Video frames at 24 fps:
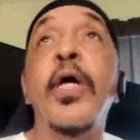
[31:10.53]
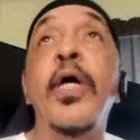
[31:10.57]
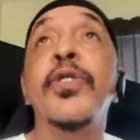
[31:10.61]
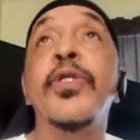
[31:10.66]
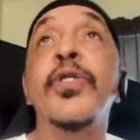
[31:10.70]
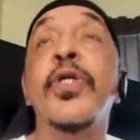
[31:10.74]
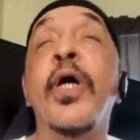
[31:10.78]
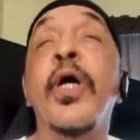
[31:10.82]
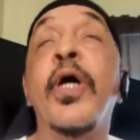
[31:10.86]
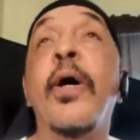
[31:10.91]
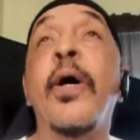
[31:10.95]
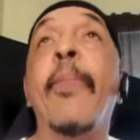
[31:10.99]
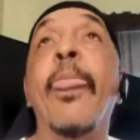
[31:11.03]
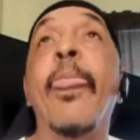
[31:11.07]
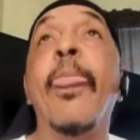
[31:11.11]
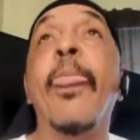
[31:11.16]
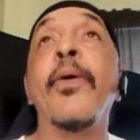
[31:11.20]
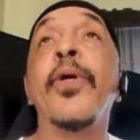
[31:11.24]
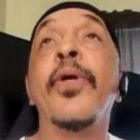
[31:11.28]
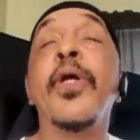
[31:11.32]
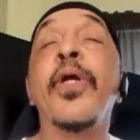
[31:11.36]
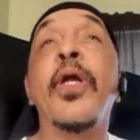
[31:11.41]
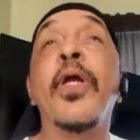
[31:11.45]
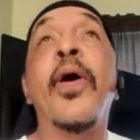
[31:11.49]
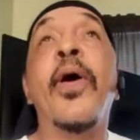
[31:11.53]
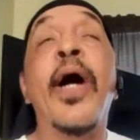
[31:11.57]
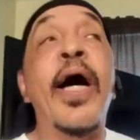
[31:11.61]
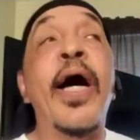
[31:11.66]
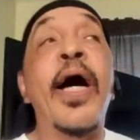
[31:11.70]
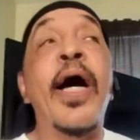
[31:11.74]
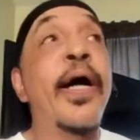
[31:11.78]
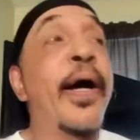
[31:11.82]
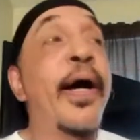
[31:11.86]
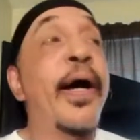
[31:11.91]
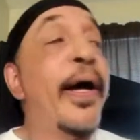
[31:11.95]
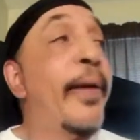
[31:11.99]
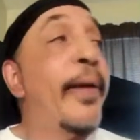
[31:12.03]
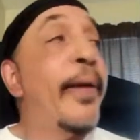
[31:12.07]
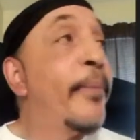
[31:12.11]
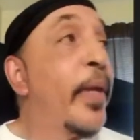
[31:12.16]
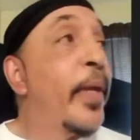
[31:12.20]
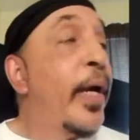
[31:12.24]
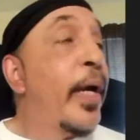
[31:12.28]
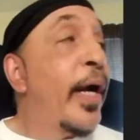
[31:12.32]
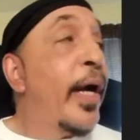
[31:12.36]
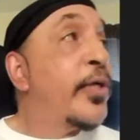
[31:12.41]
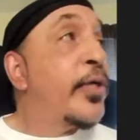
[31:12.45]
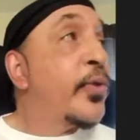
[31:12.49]
So,
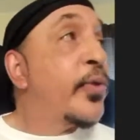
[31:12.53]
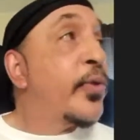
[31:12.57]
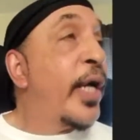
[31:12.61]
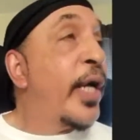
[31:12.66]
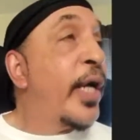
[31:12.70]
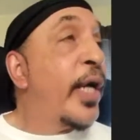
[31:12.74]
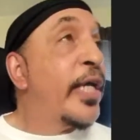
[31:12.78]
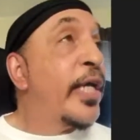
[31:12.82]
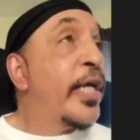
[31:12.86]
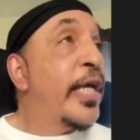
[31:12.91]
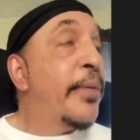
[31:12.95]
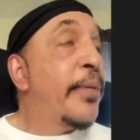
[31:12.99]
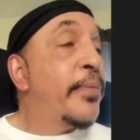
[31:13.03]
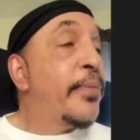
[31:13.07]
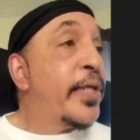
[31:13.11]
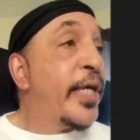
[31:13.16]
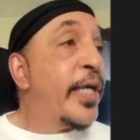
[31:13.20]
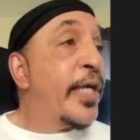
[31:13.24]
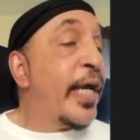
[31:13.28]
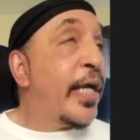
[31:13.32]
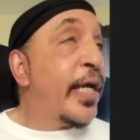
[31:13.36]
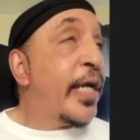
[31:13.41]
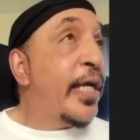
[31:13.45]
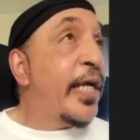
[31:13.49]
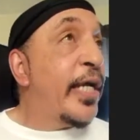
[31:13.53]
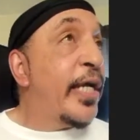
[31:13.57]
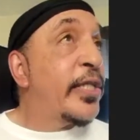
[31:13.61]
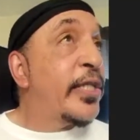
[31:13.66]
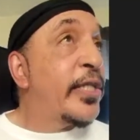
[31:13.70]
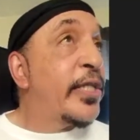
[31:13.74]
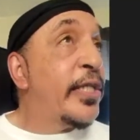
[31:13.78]
I try to keep the techniques,